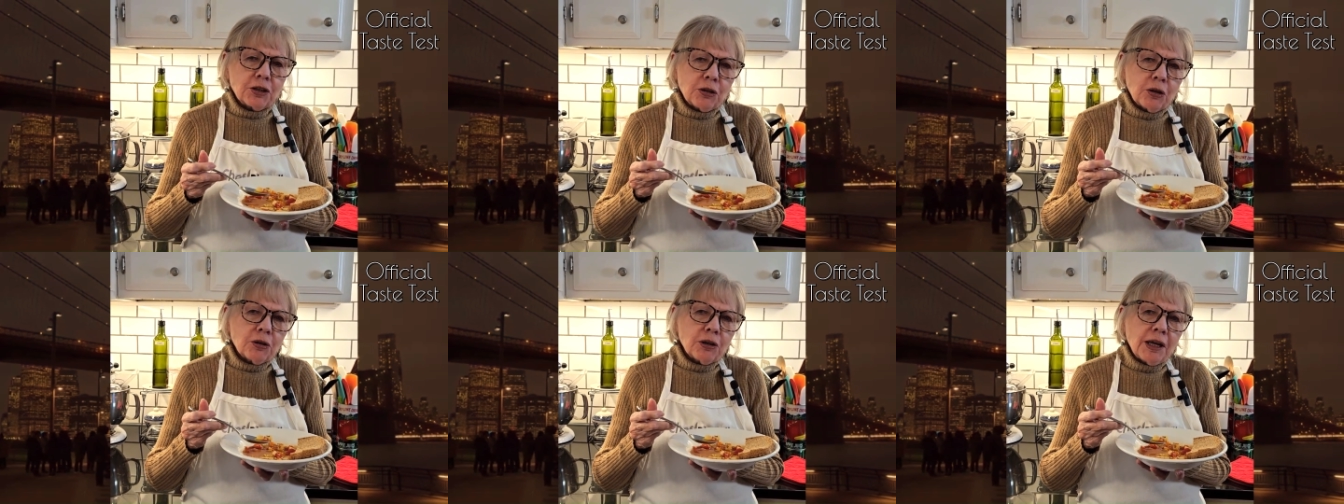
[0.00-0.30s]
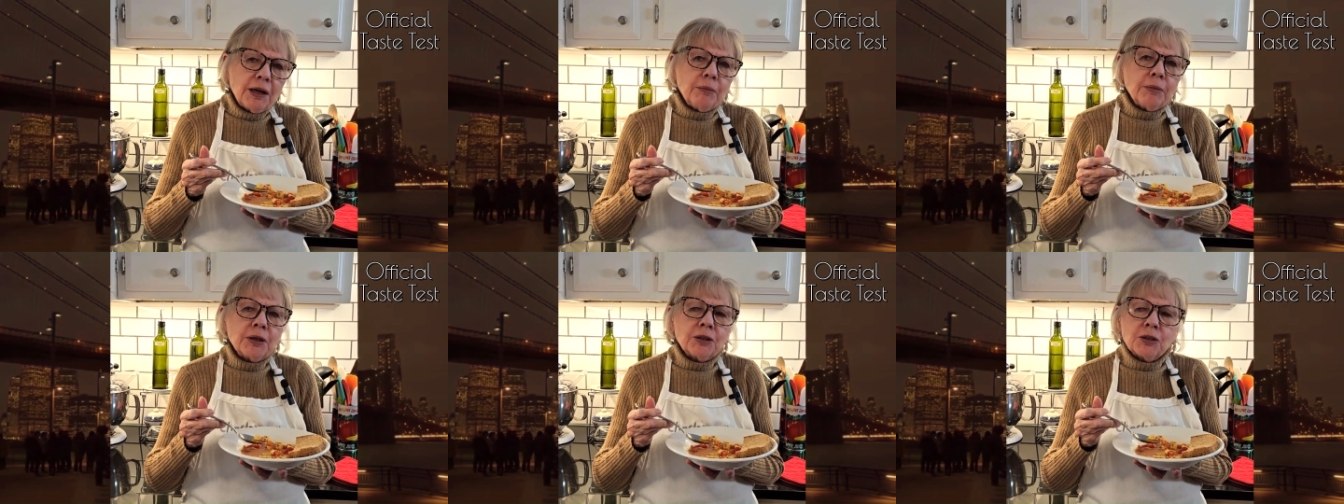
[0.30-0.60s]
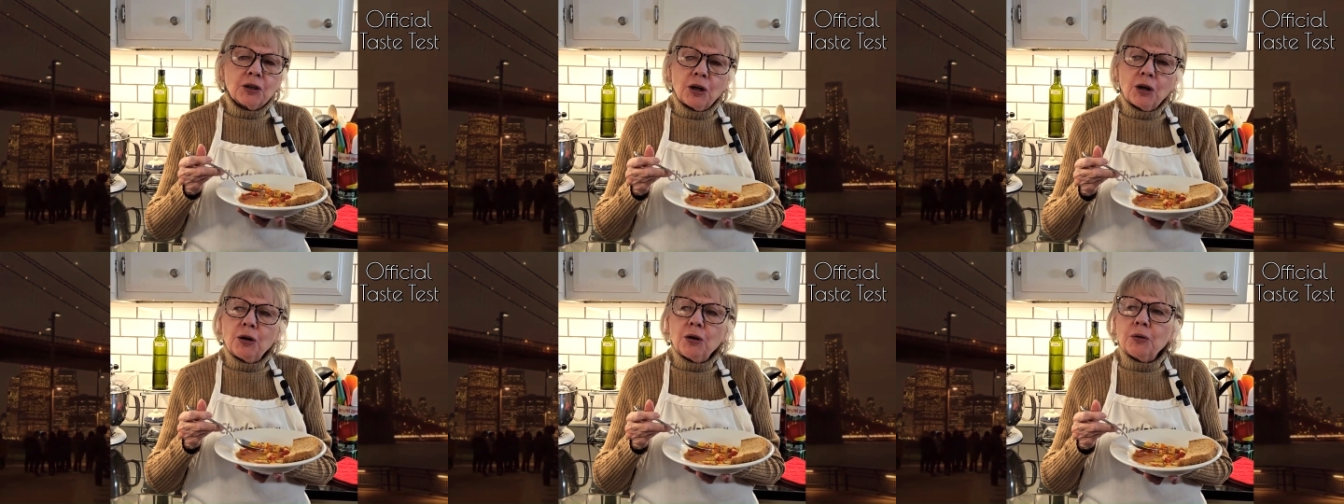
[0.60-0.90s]
let me
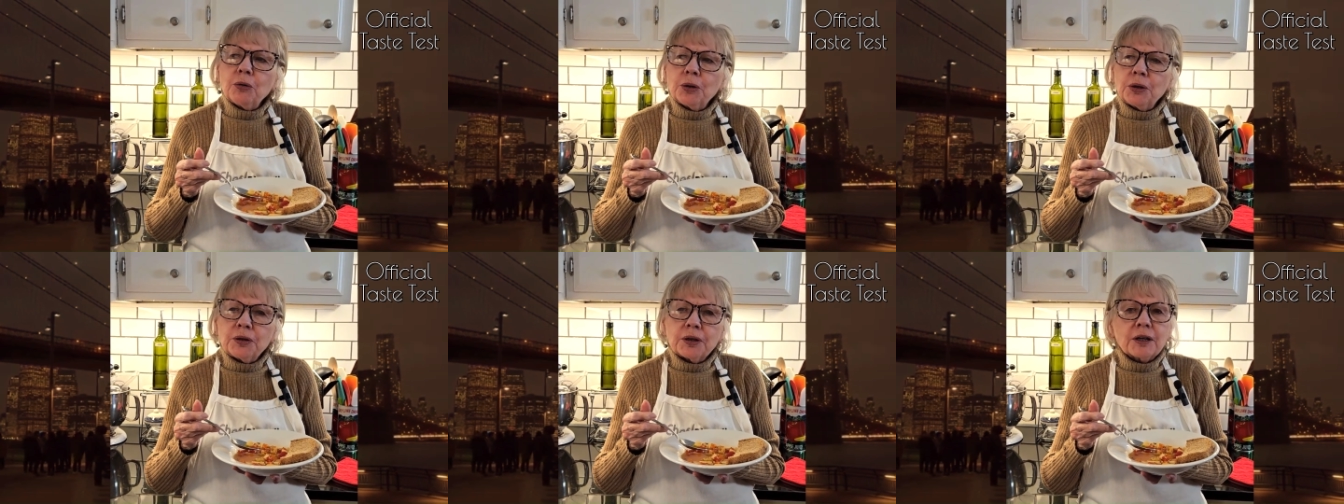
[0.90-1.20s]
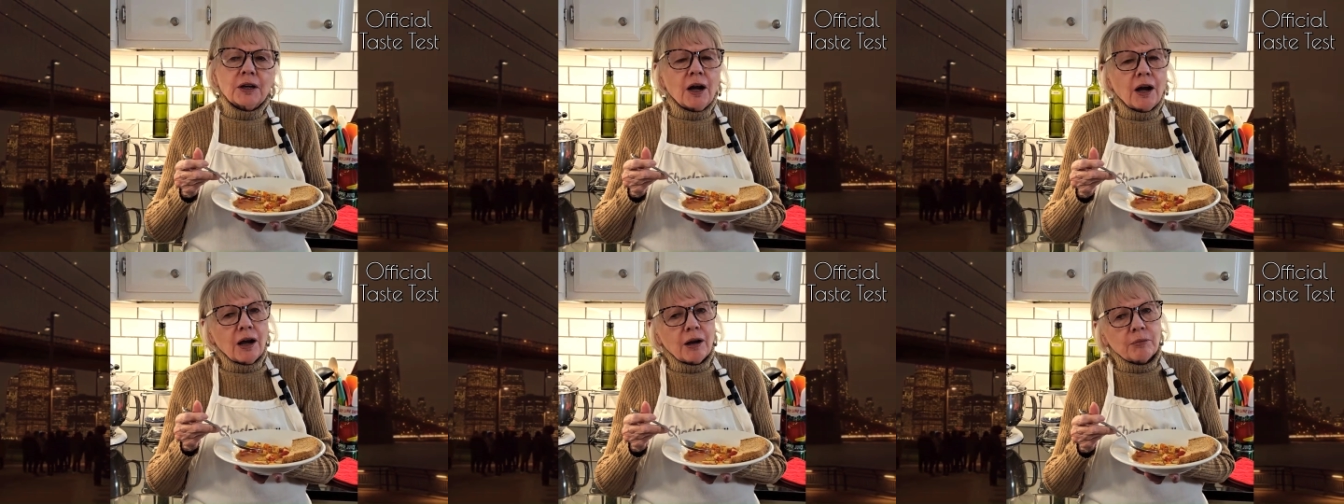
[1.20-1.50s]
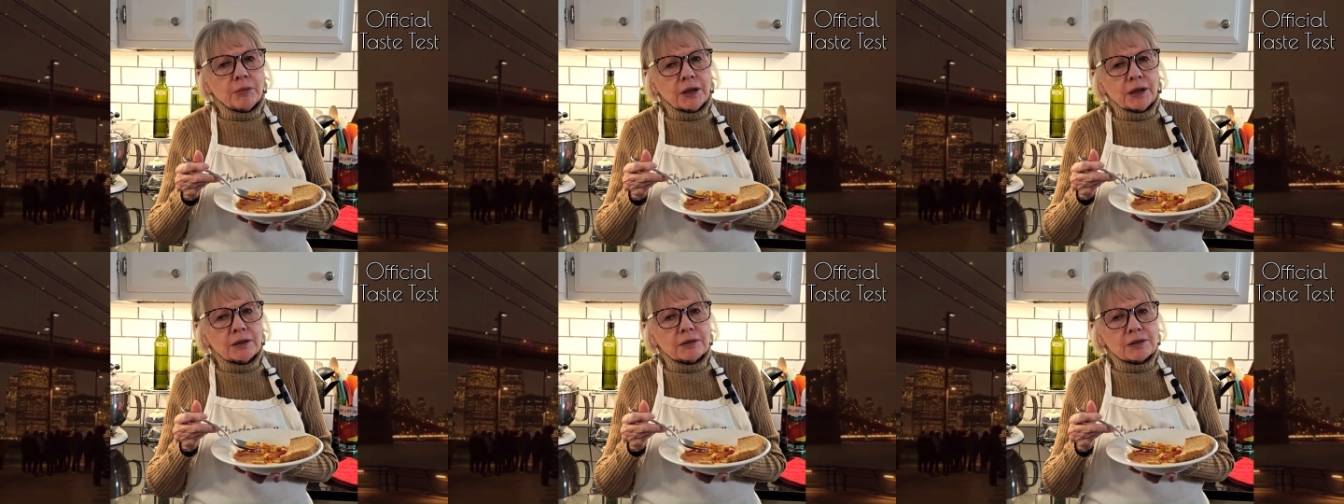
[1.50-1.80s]
know in the
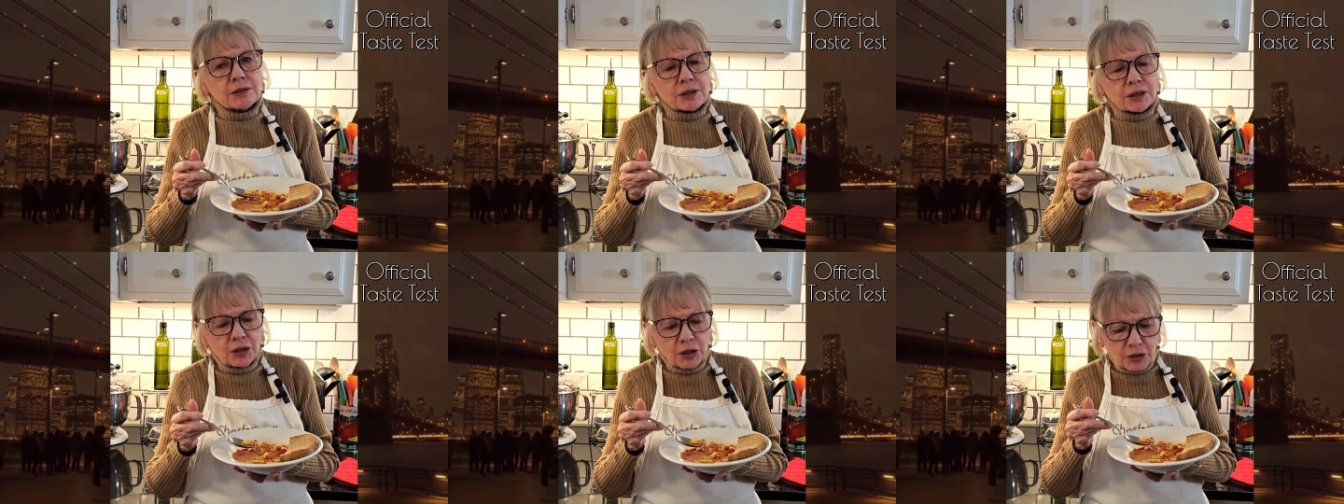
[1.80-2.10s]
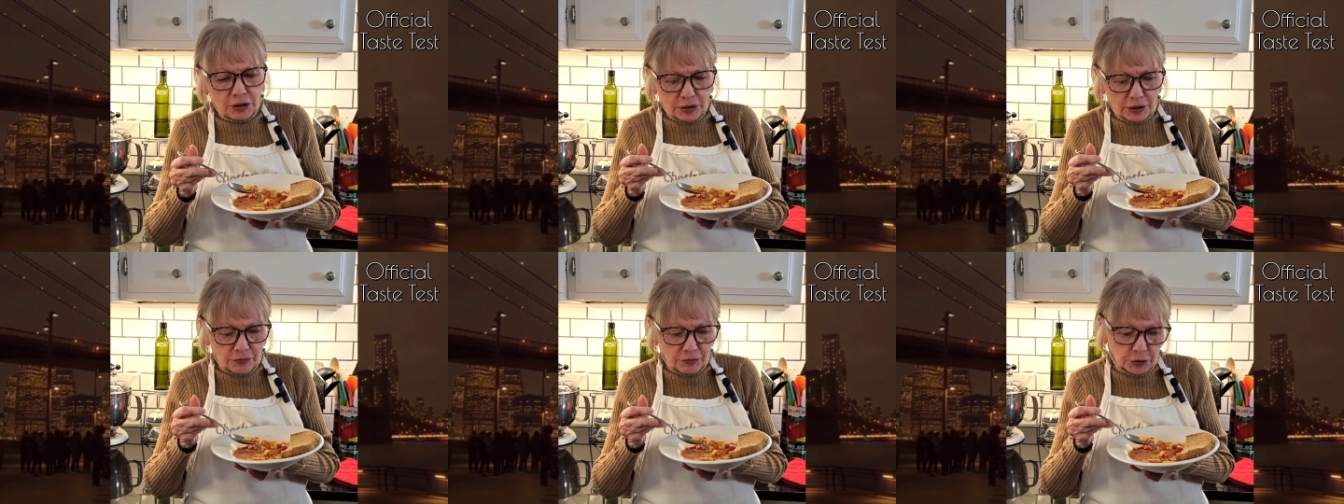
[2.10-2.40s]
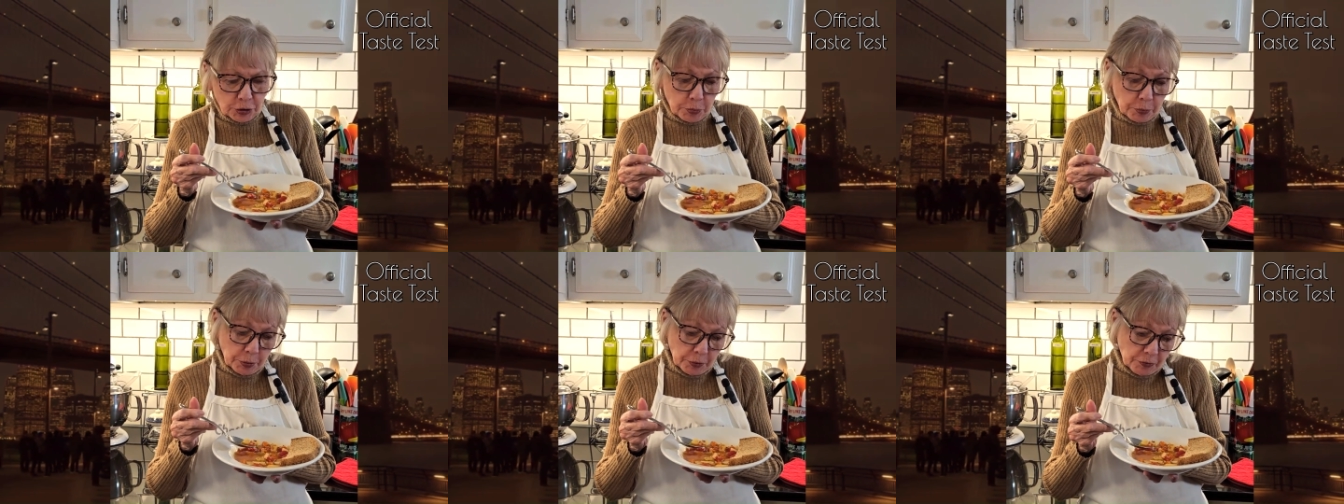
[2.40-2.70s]
comments
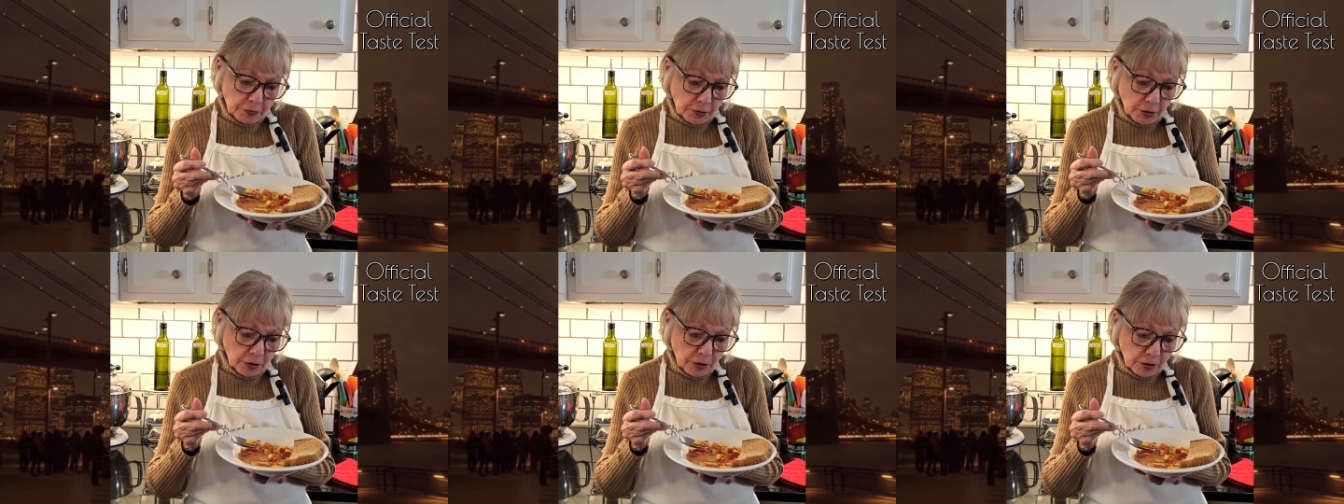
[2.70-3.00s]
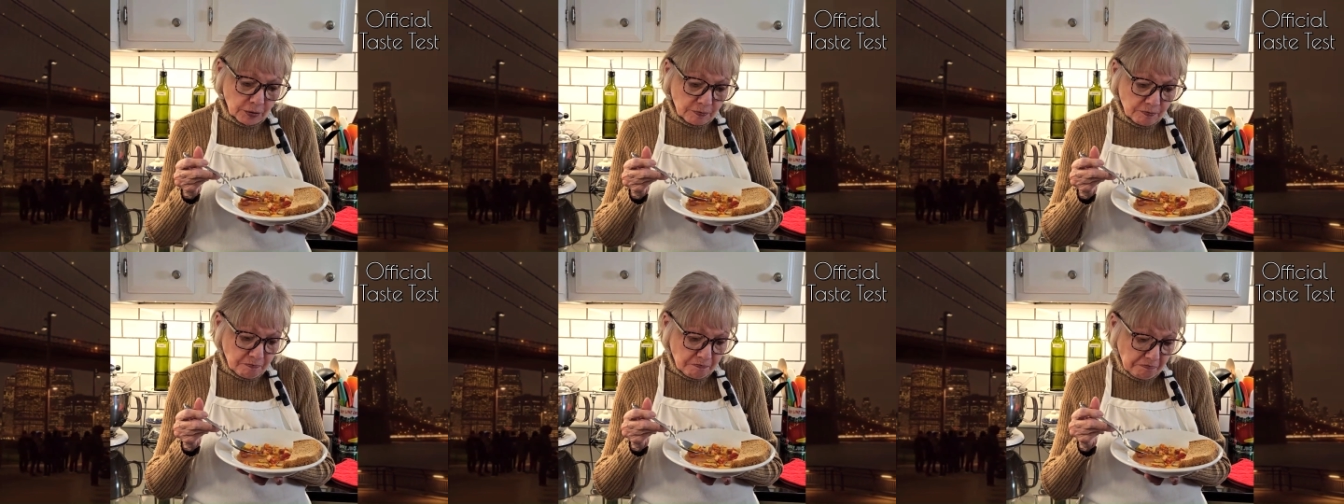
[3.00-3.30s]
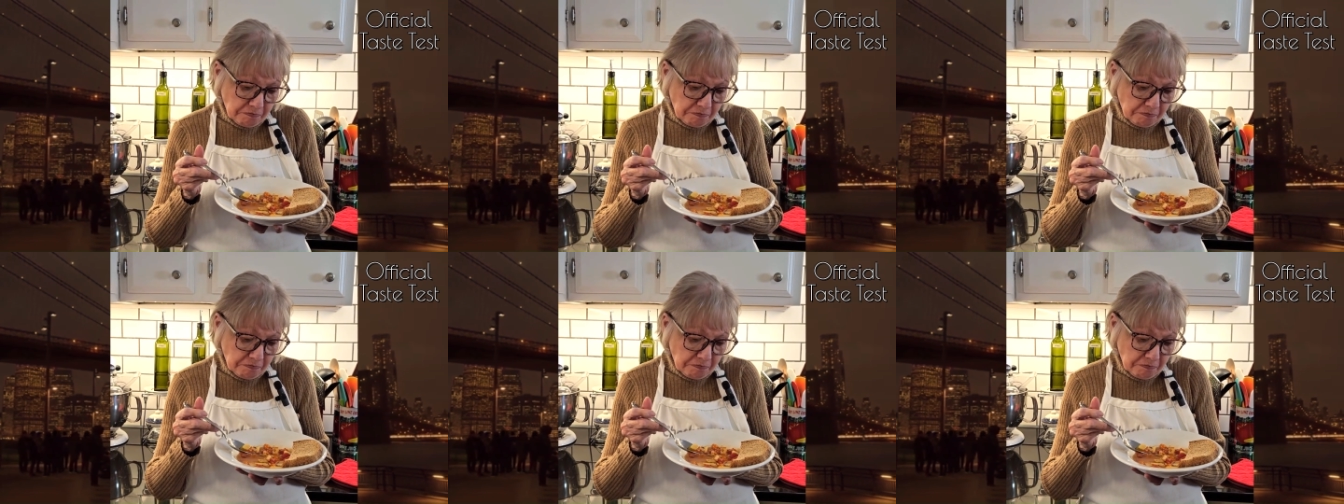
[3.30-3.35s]
if you prefer